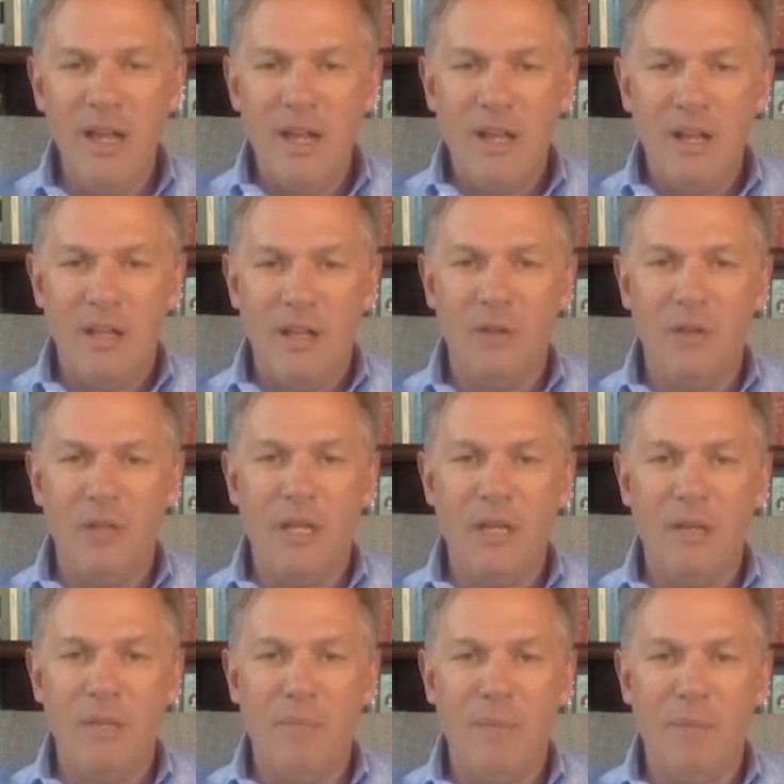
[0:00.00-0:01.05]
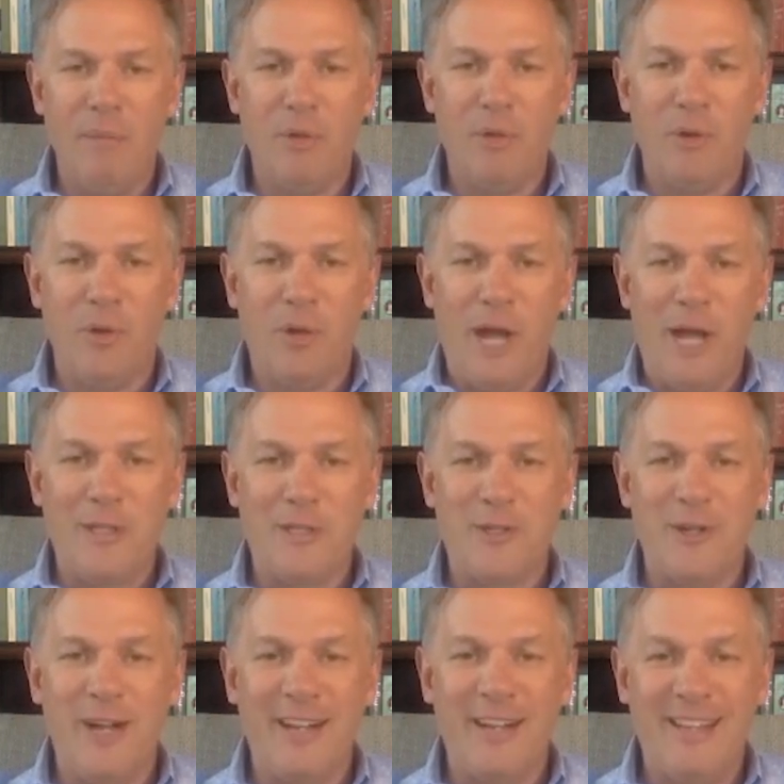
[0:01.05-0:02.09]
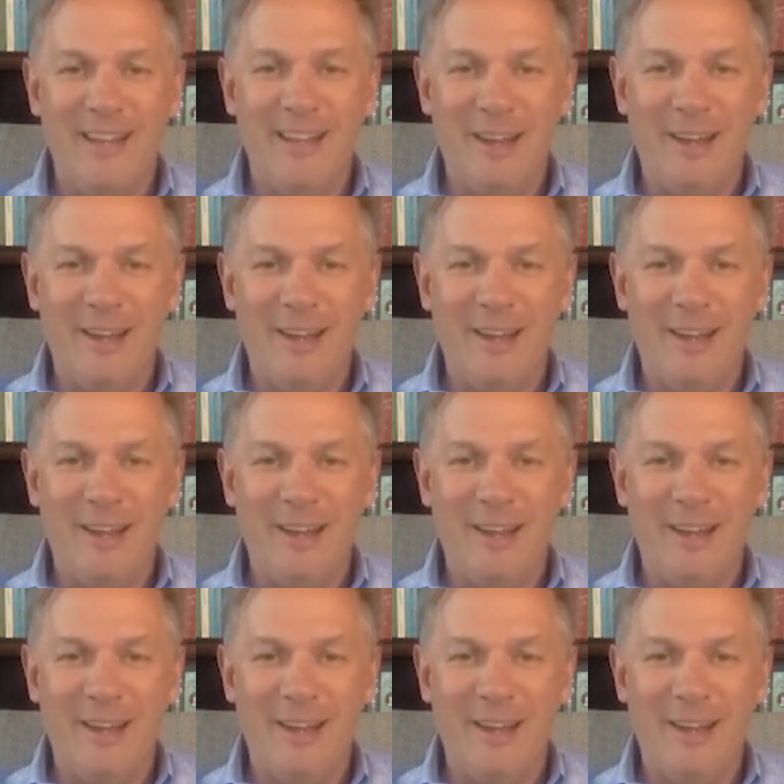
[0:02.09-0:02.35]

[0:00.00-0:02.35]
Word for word: clearly a biblical construct that